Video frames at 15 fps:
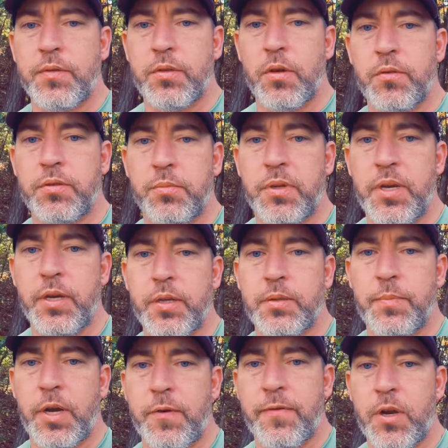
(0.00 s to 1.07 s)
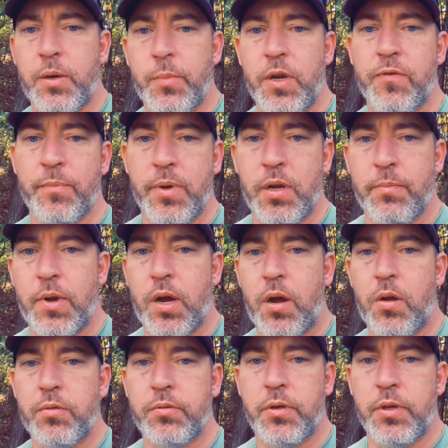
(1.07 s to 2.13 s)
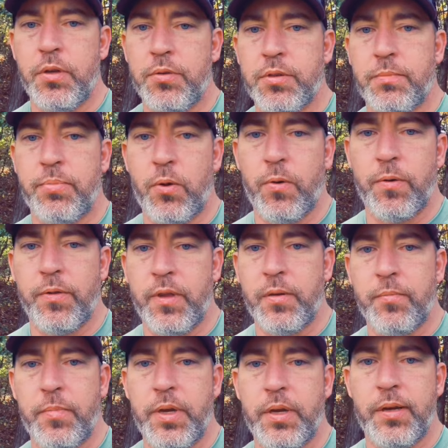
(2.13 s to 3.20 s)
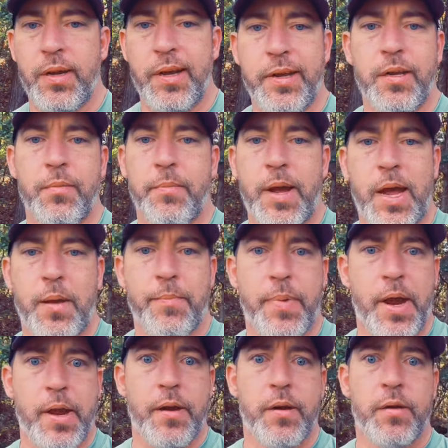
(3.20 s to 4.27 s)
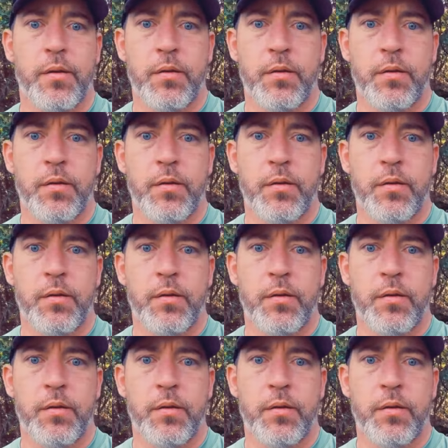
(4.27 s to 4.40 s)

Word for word: so some kids make fun of me for being bald. Do you support them being eaten by a bear?